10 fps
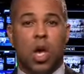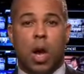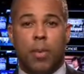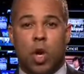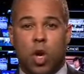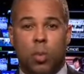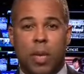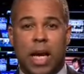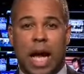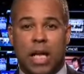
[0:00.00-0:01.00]
I mean, there could
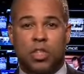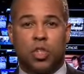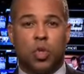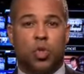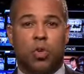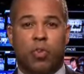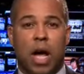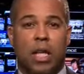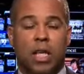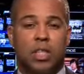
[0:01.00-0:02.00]
be constitutional
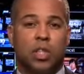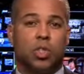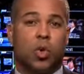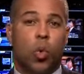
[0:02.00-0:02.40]
violations.